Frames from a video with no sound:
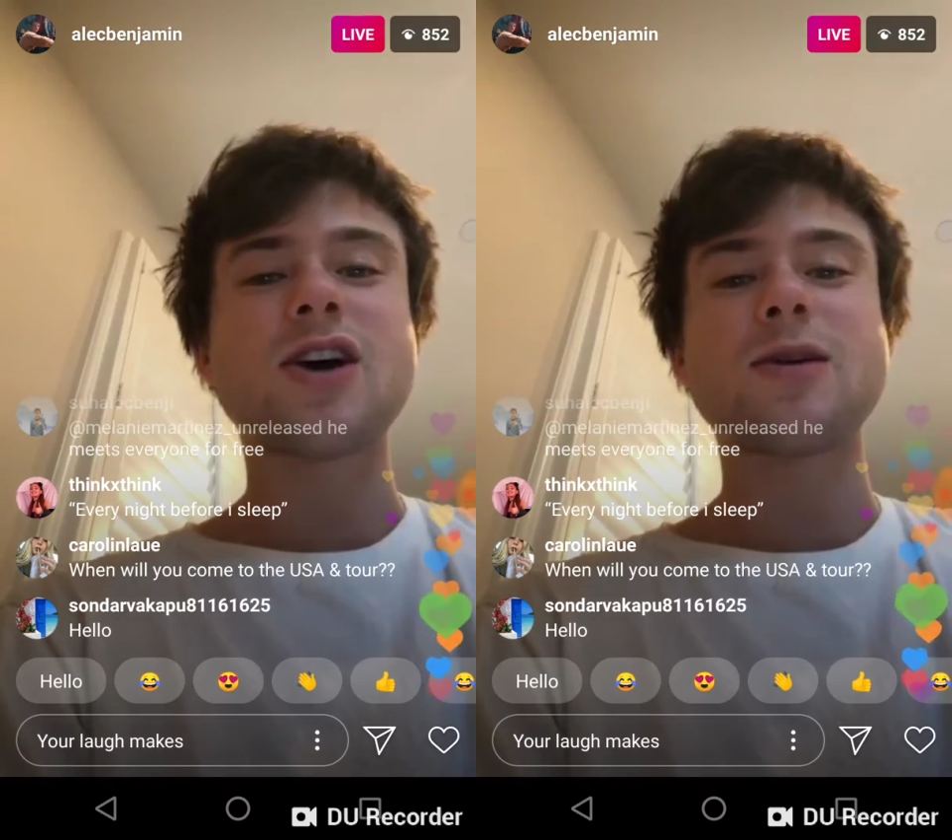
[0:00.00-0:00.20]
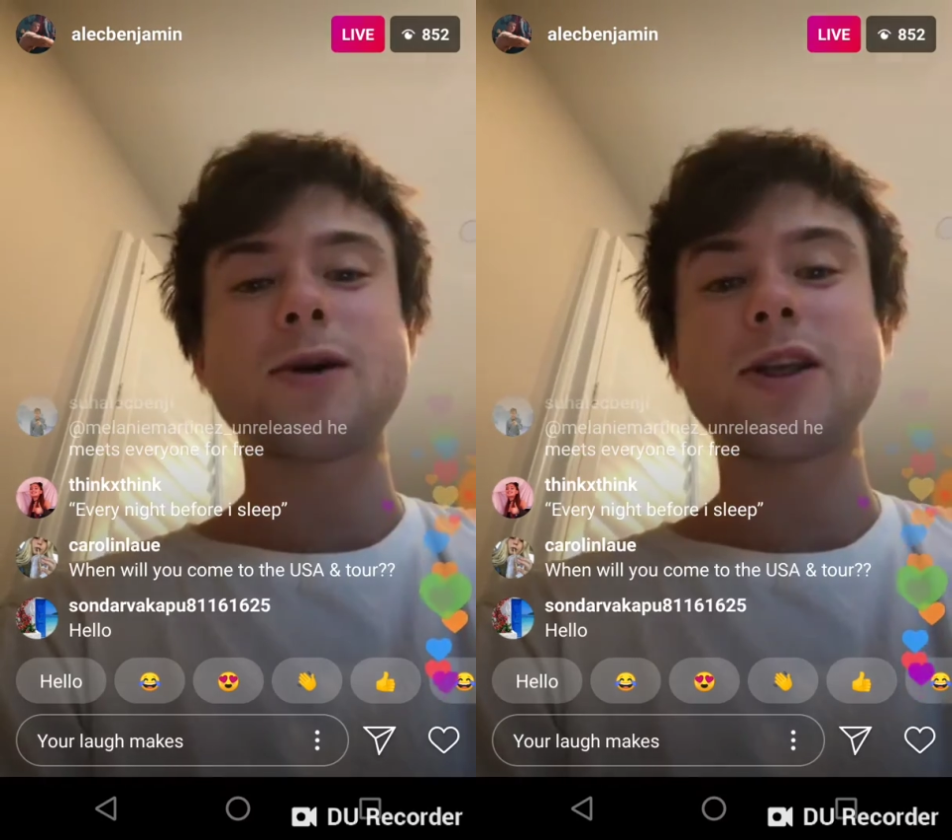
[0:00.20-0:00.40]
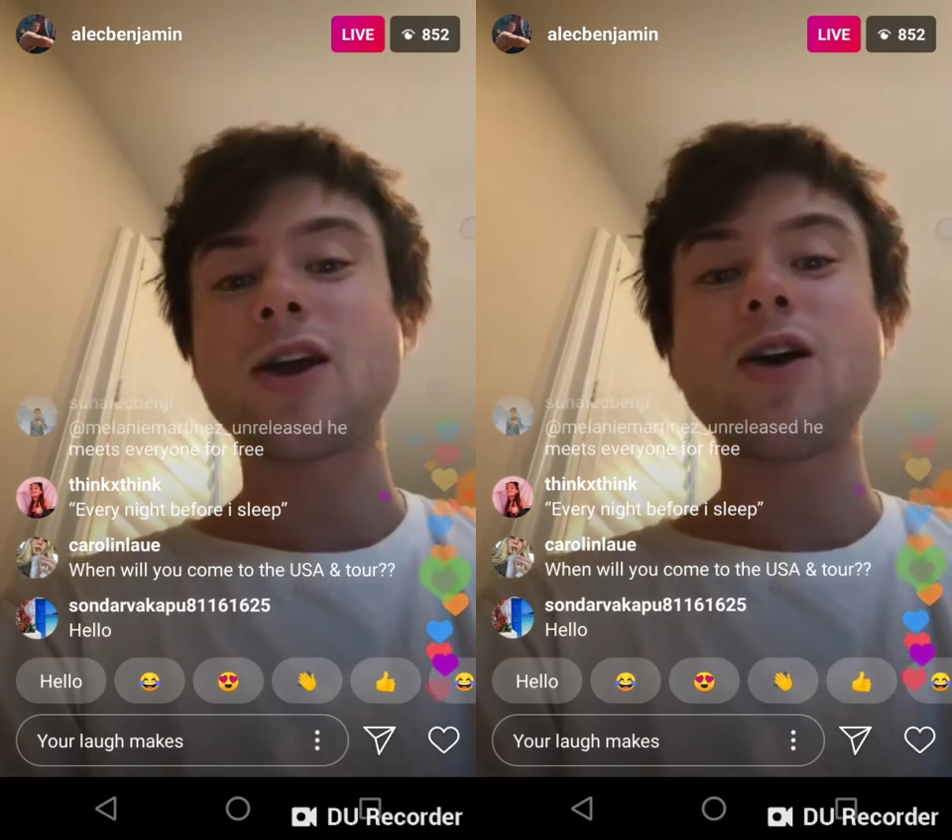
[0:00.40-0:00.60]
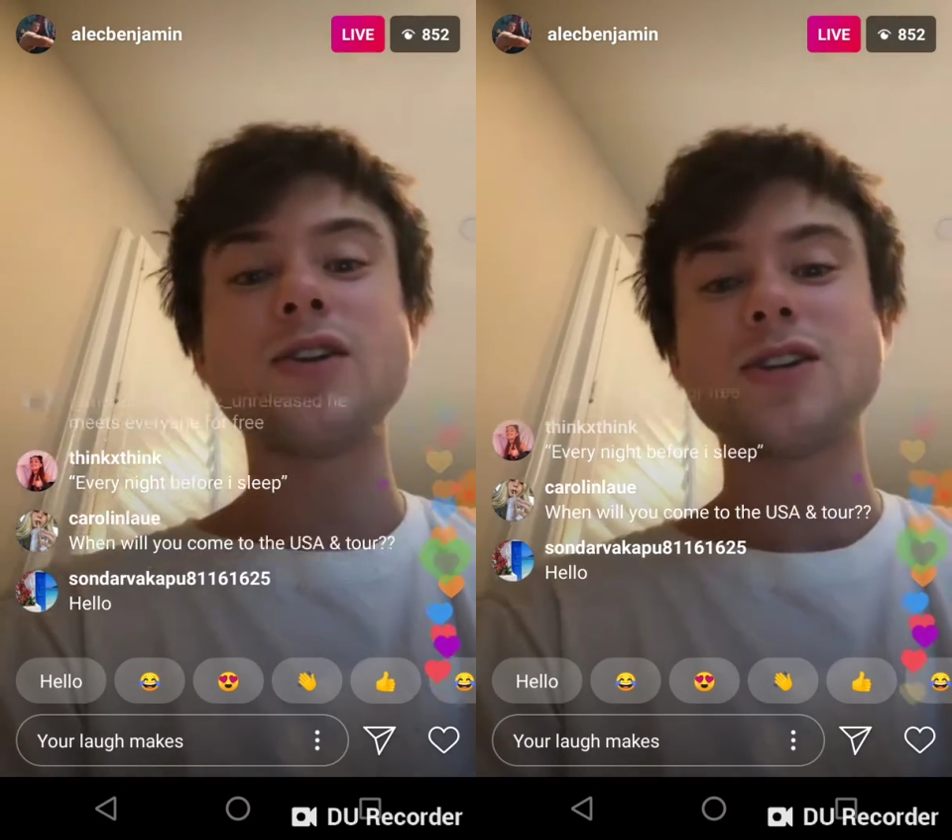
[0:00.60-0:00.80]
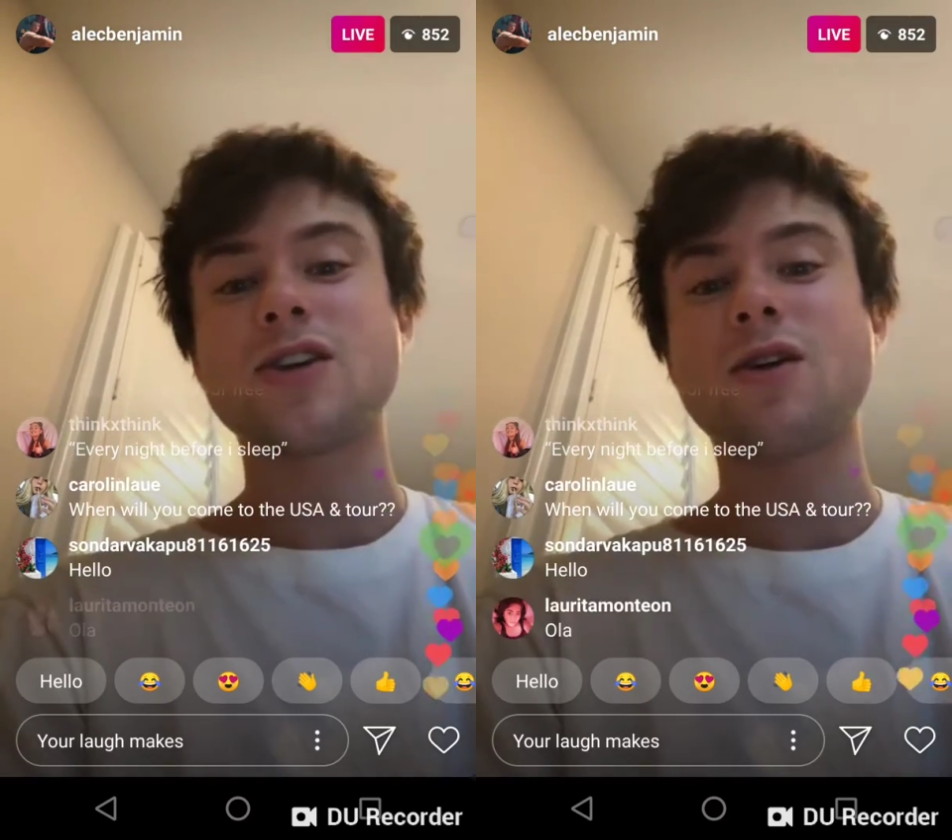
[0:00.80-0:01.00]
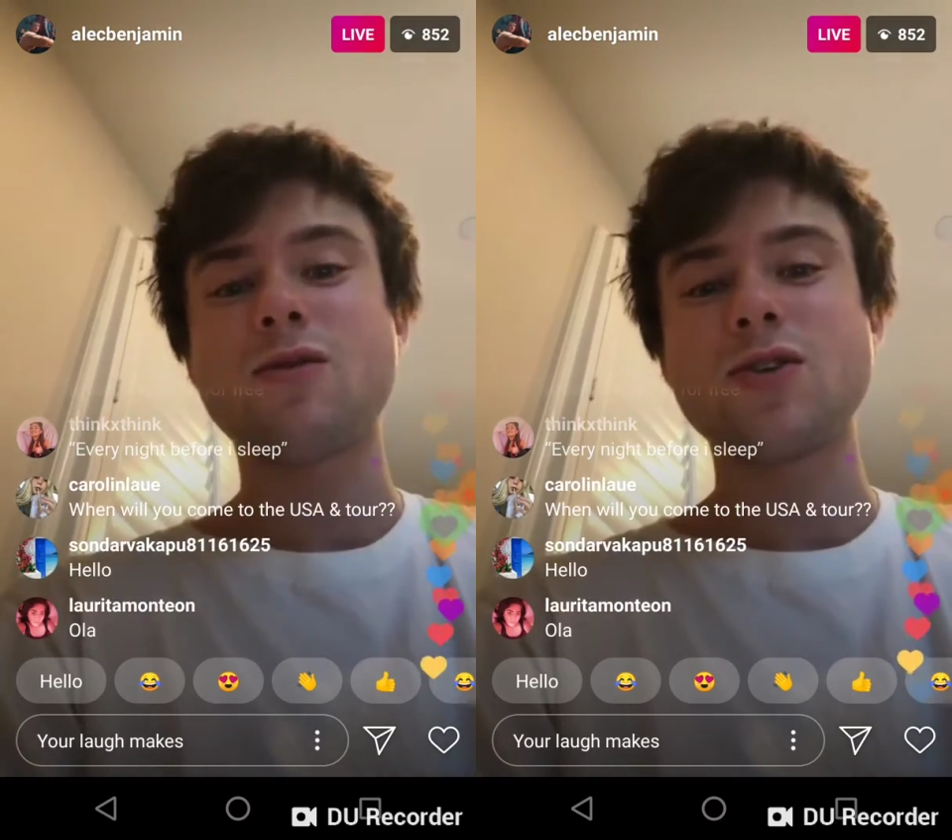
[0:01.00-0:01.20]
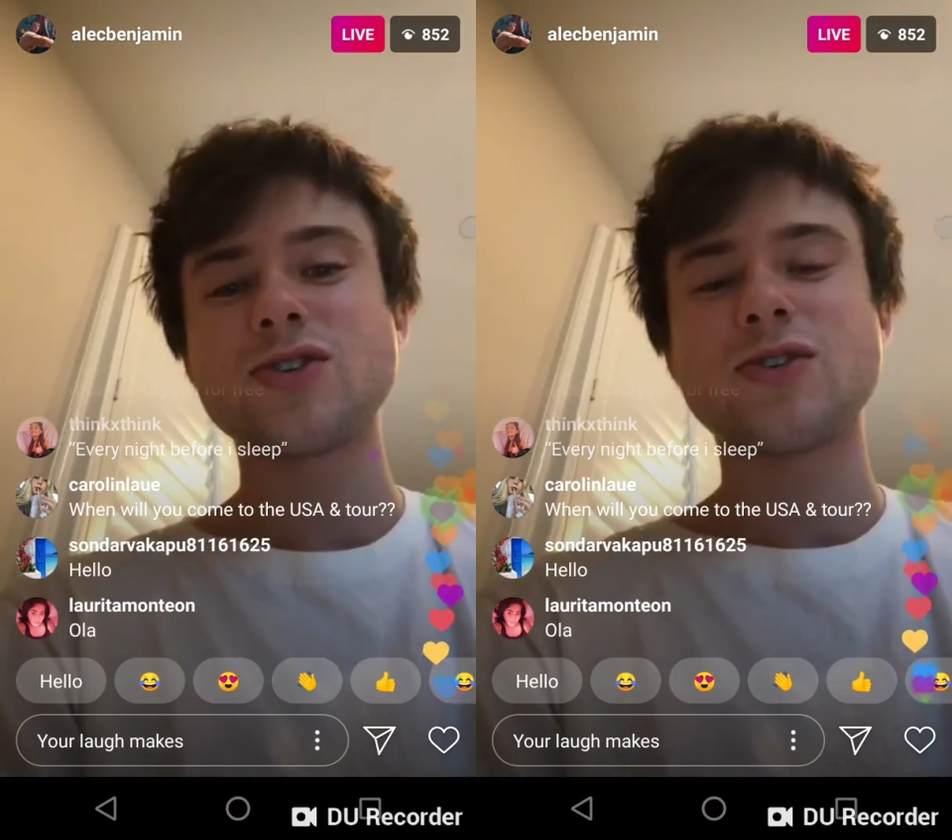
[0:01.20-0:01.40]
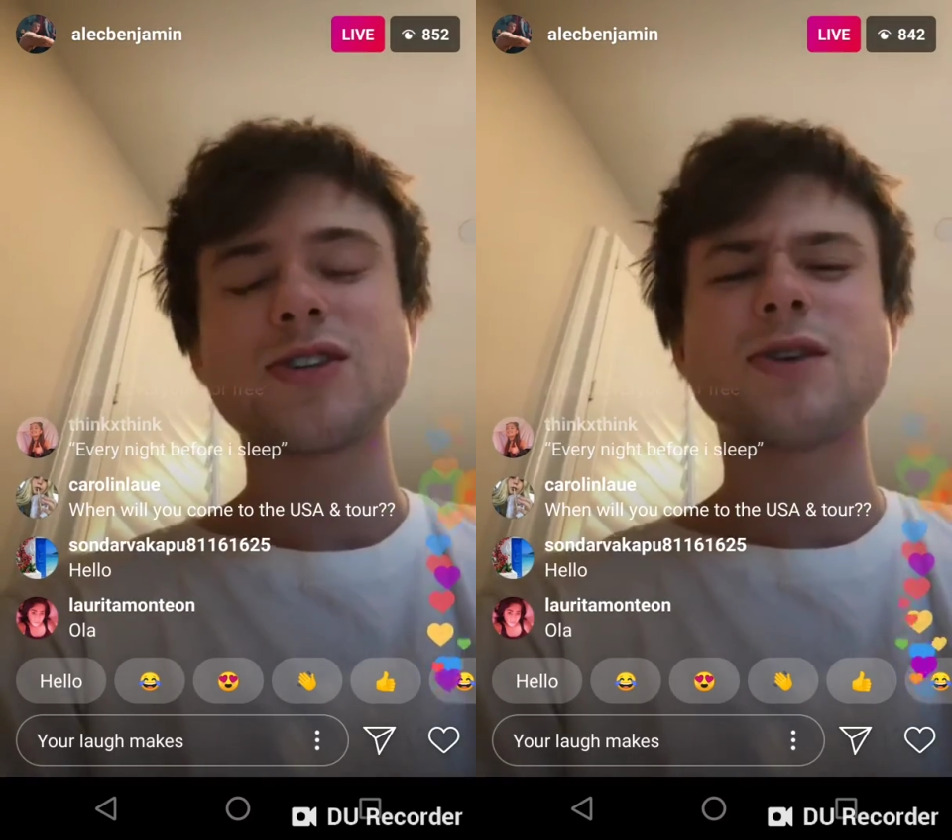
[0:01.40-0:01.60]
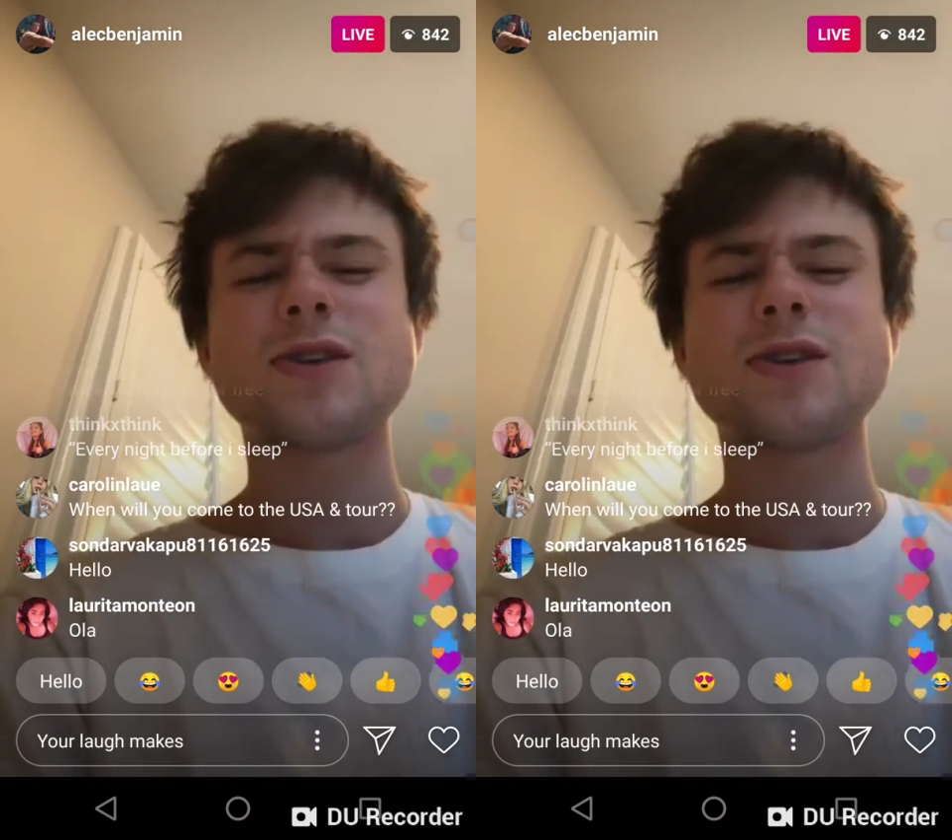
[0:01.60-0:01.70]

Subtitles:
talk about like, oh, these are our war stories.